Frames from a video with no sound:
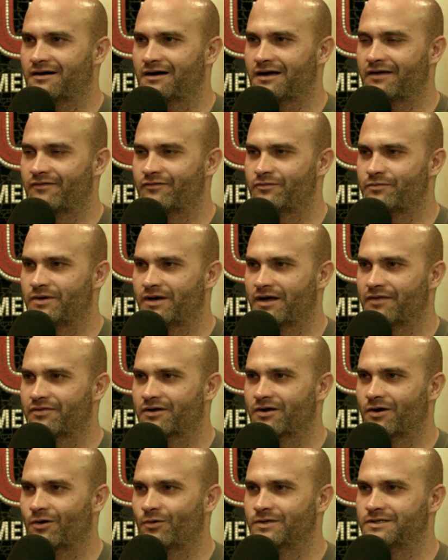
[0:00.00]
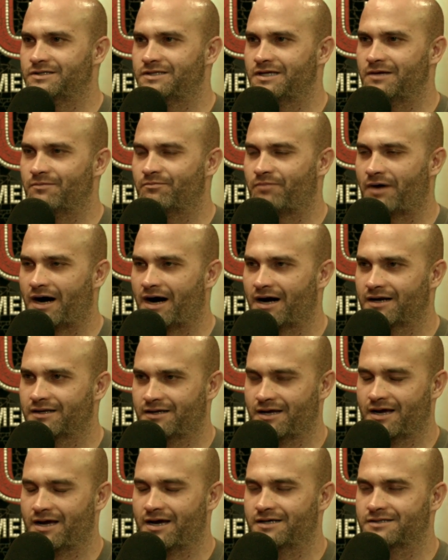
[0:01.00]
I haven't been on the Going Deep
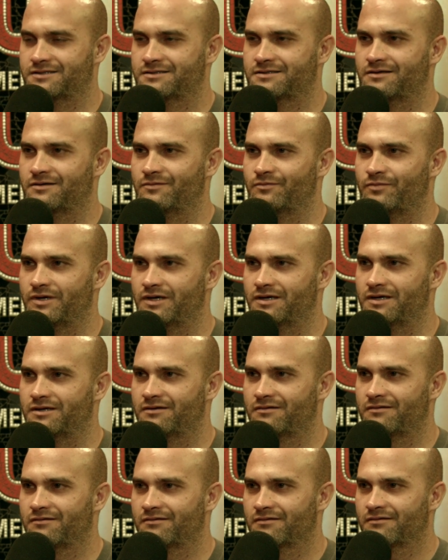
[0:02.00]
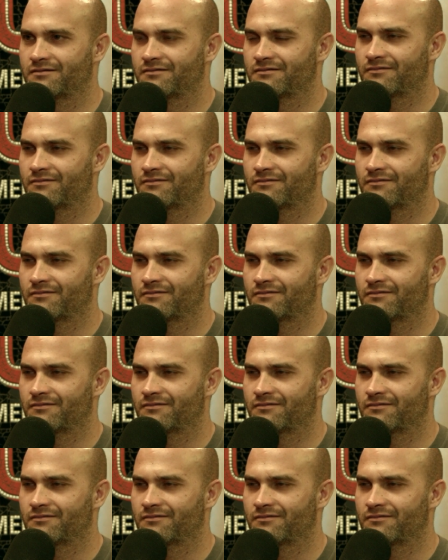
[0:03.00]
podcast in a bit. Yeah,